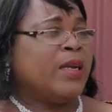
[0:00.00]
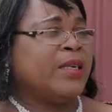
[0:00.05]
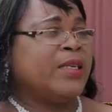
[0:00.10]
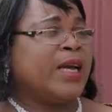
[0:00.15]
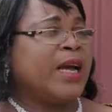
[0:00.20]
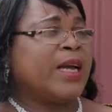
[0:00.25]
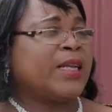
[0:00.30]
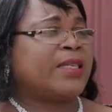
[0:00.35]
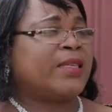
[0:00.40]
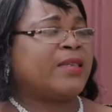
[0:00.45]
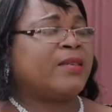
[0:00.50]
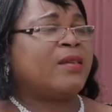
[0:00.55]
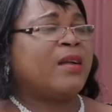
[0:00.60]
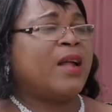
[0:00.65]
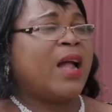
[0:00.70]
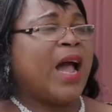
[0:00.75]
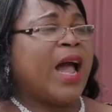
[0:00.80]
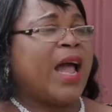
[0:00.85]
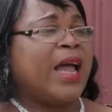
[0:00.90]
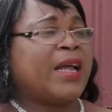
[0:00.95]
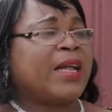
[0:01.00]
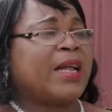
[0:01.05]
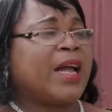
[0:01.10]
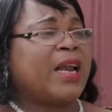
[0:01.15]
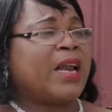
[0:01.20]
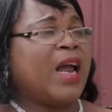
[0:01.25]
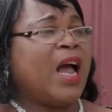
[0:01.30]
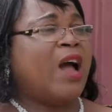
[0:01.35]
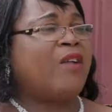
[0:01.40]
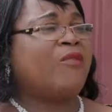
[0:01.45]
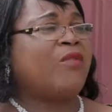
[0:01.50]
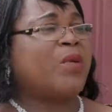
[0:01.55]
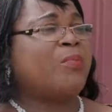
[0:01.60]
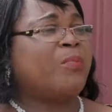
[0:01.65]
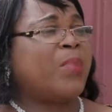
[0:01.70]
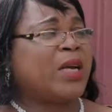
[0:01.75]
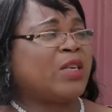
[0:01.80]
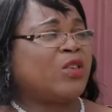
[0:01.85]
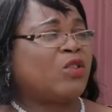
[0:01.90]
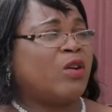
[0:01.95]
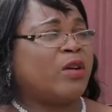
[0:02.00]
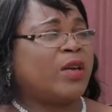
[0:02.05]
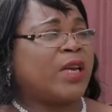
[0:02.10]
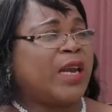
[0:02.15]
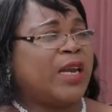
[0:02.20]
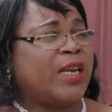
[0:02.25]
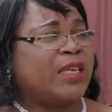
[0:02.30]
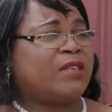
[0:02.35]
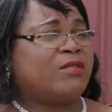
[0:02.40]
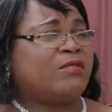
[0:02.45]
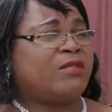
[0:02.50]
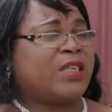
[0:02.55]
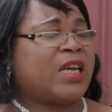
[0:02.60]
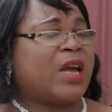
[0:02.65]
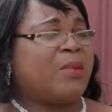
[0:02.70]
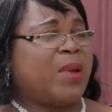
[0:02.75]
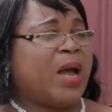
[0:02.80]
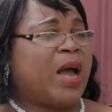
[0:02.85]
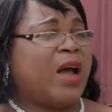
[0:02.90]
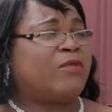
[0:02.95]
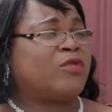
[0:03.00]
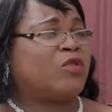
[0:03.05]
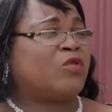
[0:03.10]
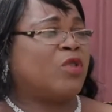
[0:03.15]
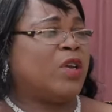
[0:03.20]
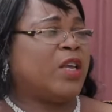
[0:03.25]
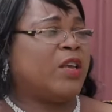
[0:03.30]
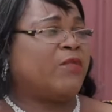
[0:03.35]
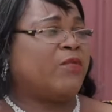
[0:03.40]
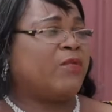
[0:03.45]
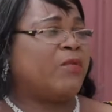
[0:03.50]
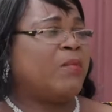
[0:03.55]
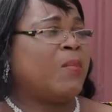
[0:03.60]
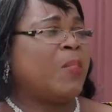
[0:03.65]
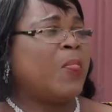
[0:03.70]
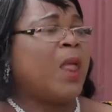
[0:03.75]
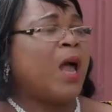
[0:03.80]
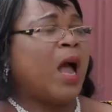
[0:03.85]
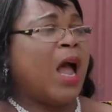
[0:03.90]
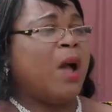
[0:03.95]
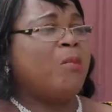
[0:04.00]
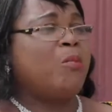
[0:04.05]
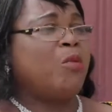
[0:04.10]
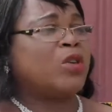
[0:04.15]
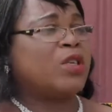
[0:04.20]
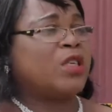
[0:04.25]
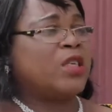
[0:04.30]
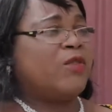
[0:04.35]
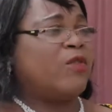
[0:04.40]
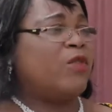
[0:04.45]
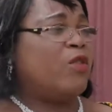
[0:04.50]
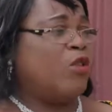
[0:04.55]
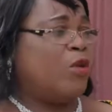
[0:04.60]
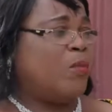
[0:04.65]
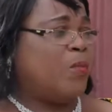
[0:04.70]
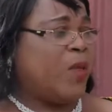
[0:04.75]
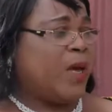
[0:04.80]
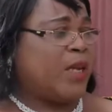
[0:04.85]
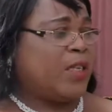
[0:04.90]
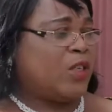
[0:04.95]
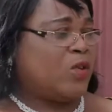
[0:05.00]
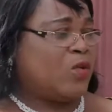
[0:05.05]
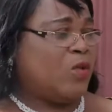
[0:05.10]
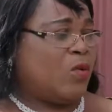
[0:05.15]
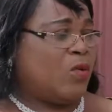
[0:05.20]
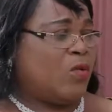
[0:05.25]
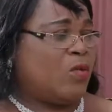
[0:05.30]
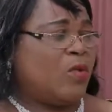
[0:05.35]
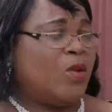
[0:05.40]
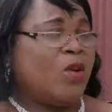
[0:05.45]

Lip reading: that I can have a passion. The little time I have to live, I must develop that school.